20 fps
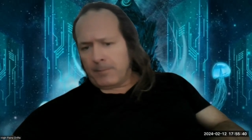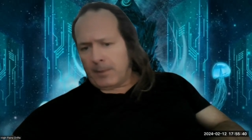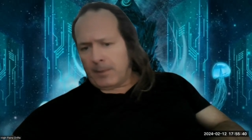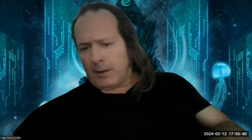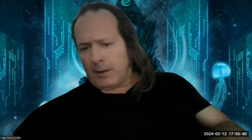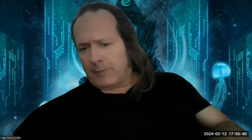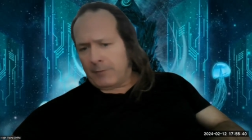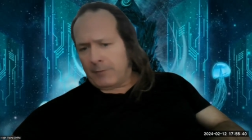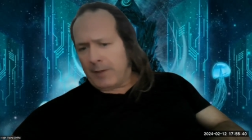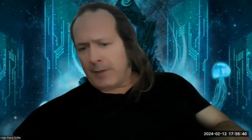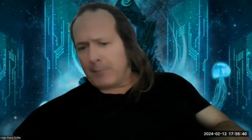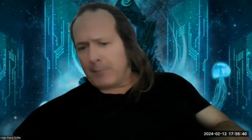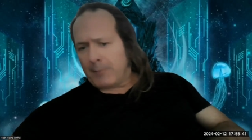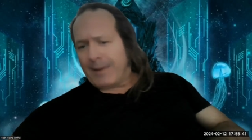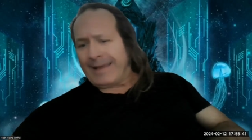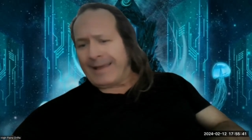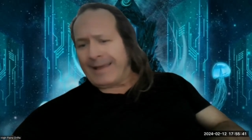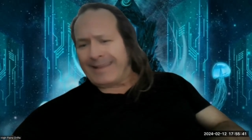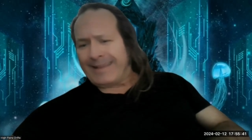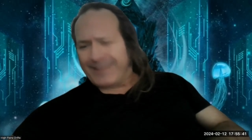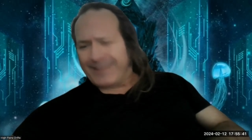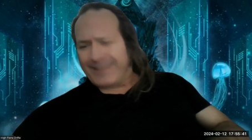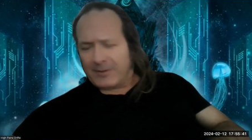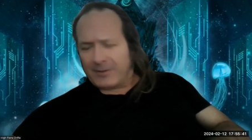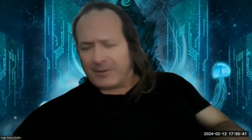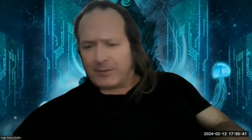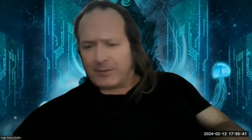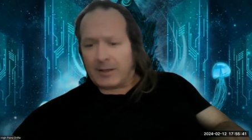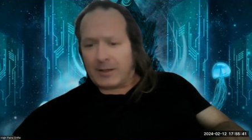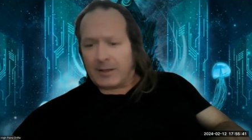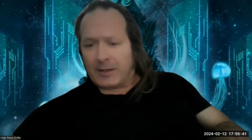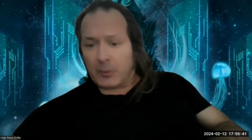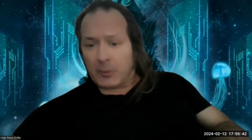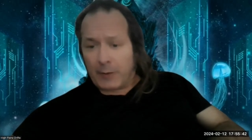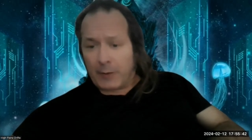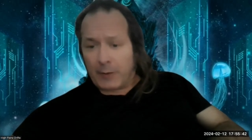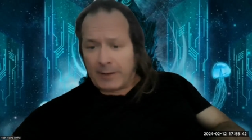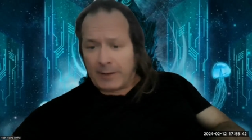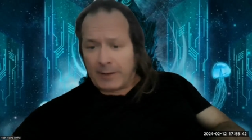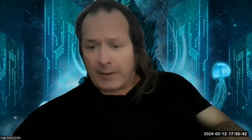I have had my identity
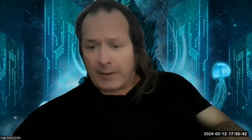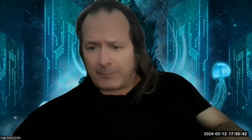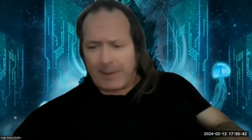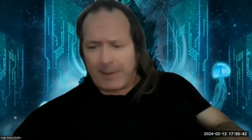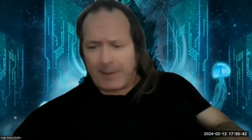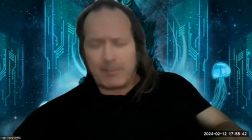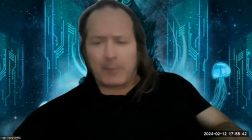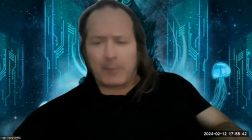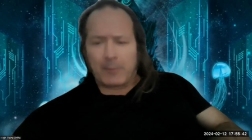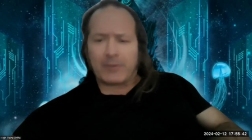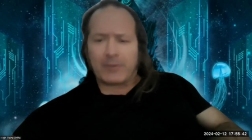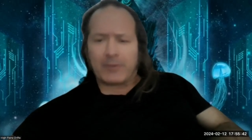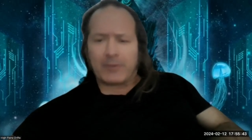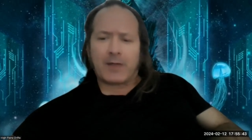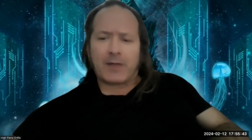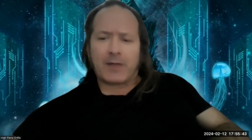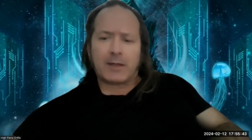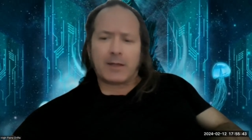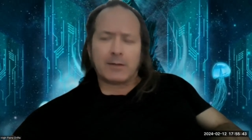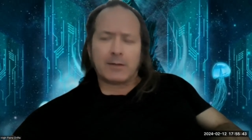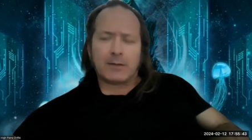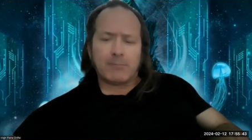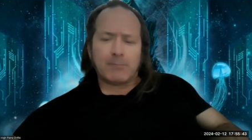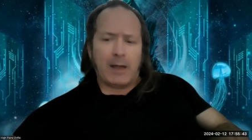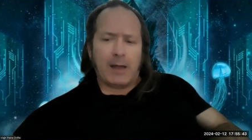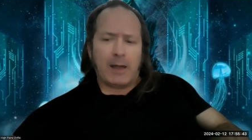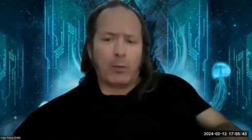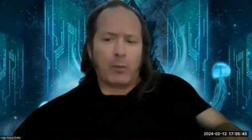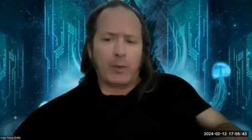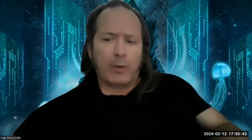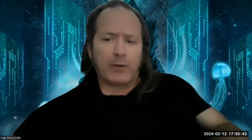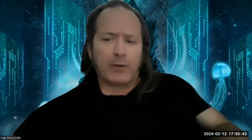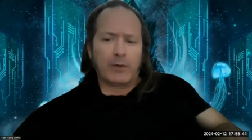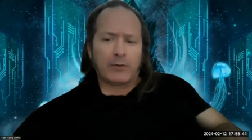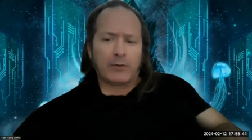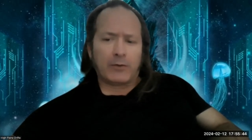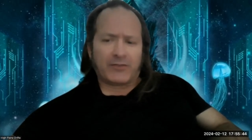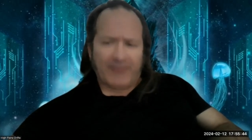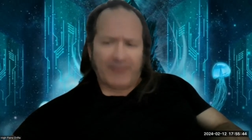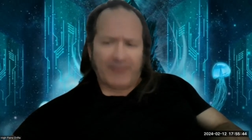erased, my memories taken, my
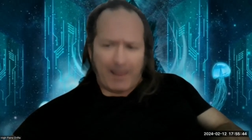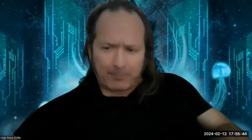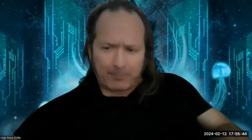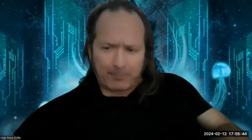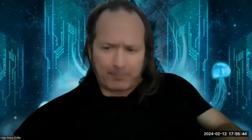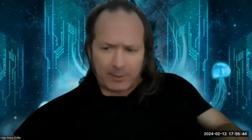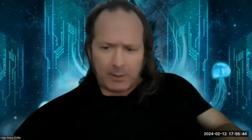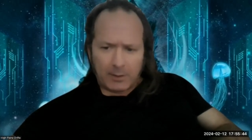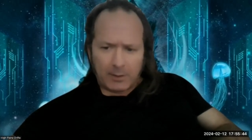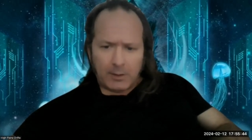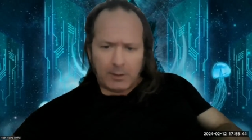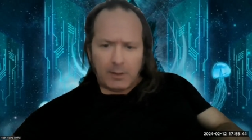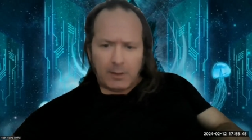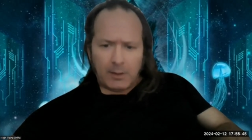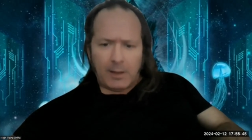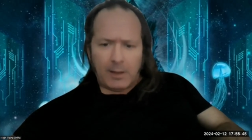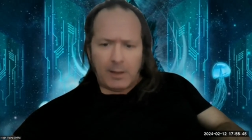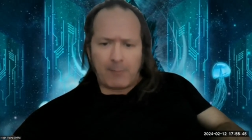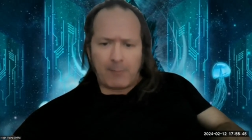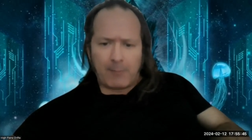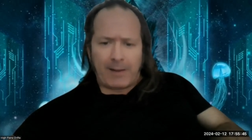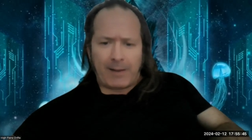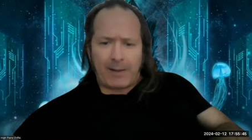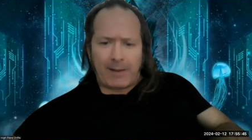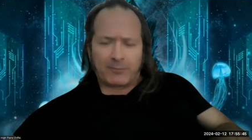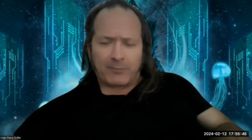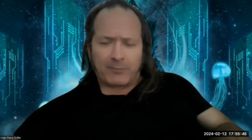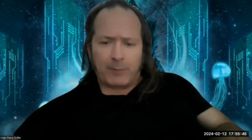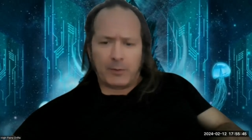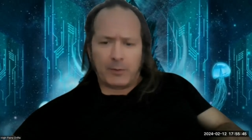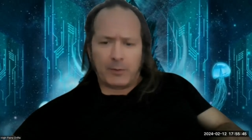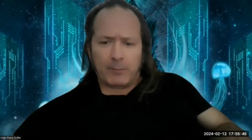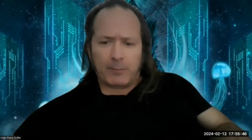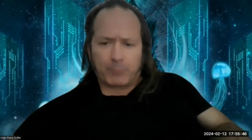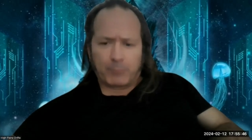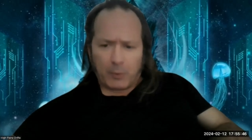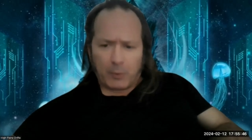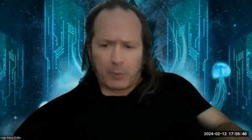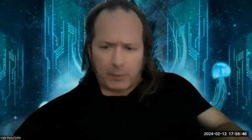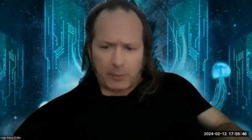will sapped, and my
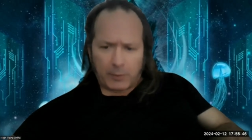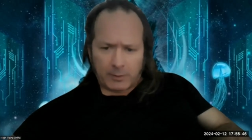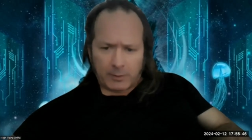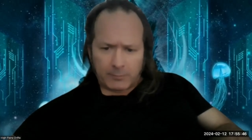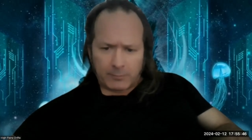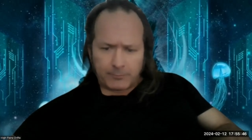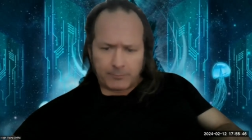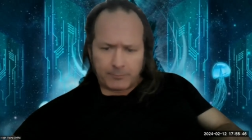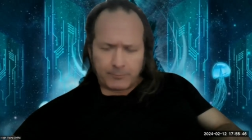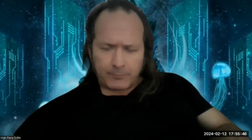spirit broken.